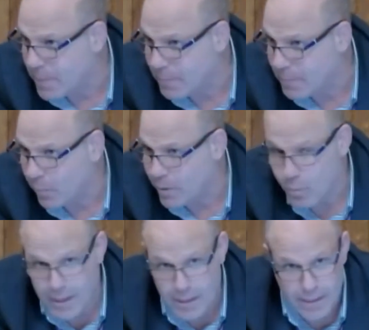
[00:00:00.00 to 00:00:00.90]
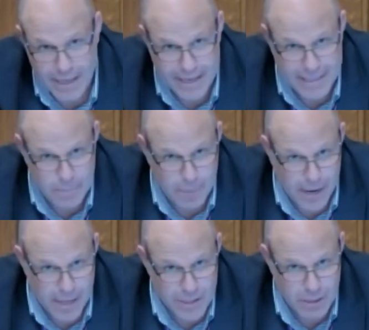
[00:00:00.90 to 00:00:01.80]
But we will, in the
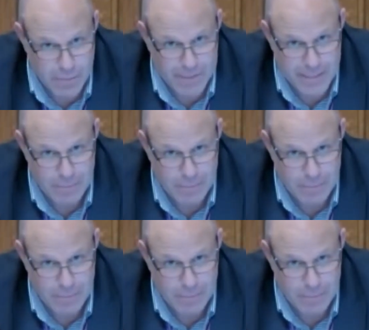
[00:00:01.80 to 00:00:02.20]
March committee,